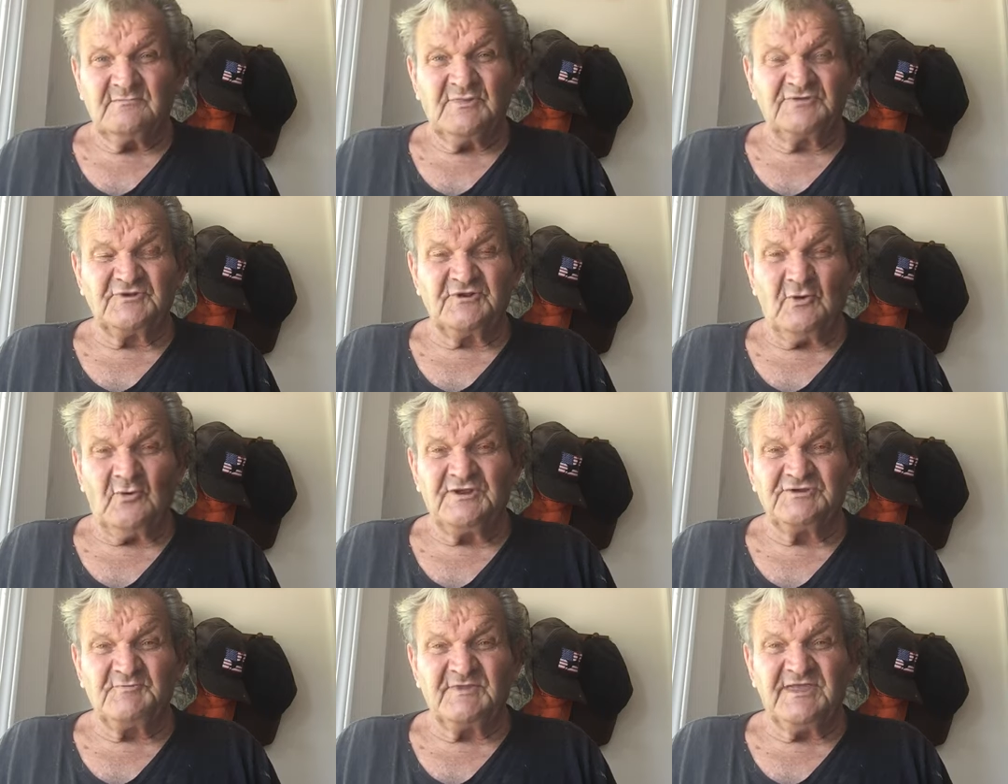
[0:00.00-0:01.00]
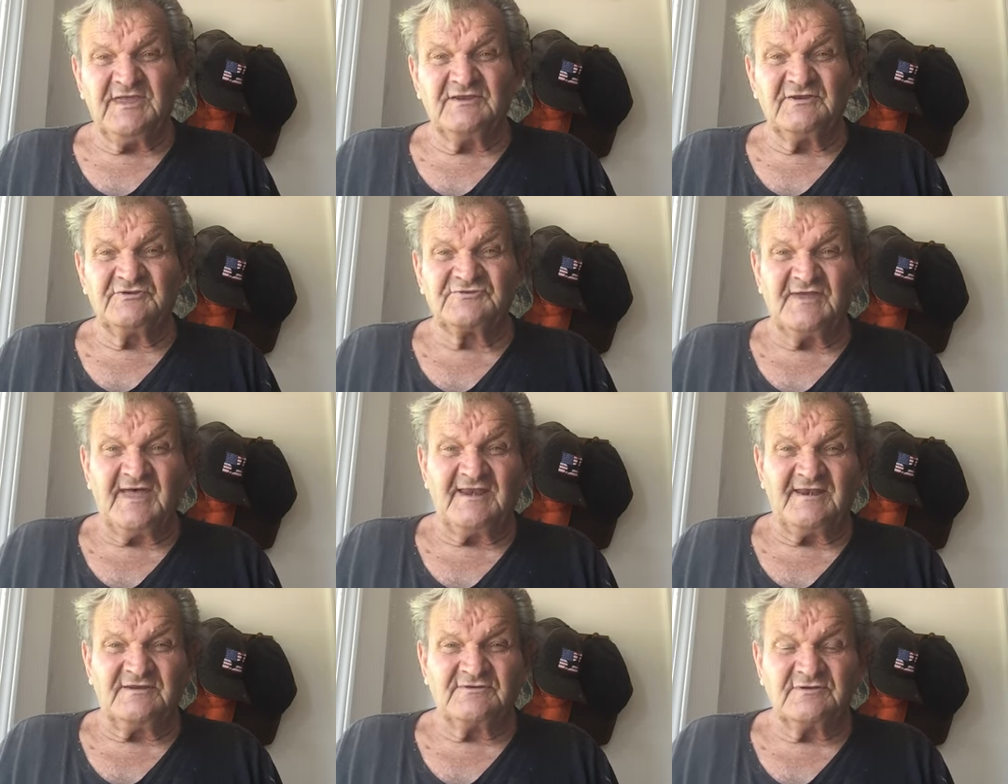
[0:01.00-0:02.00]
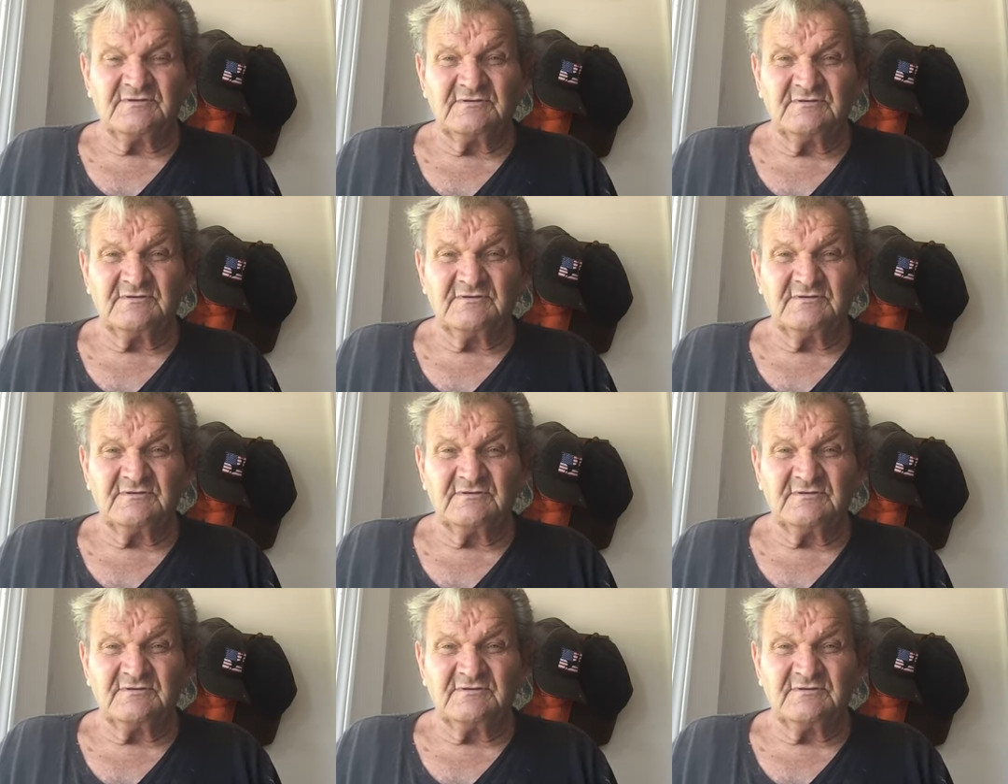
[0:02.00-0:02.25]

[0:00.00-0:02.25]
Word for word: But the noise began to silent